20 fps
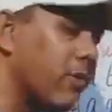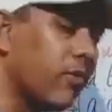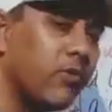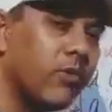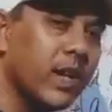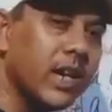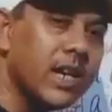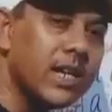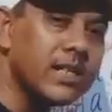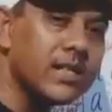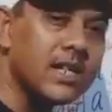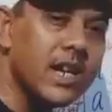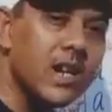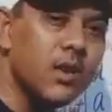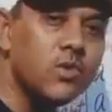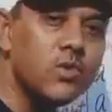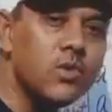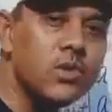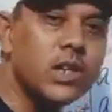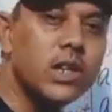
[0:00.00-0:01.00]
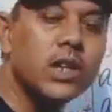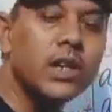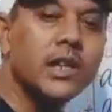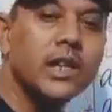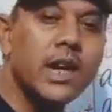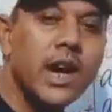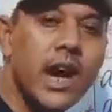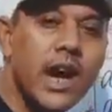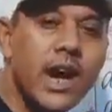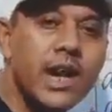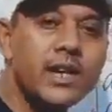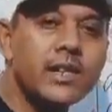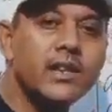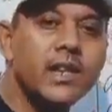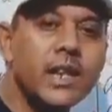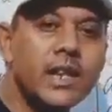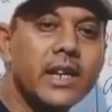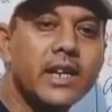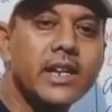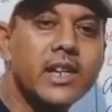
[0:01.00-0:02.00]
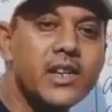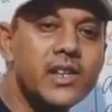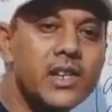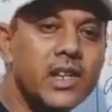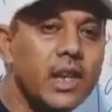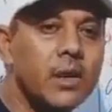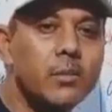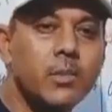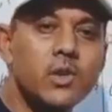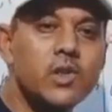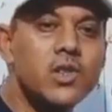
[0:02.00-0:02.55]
a W sound at the initial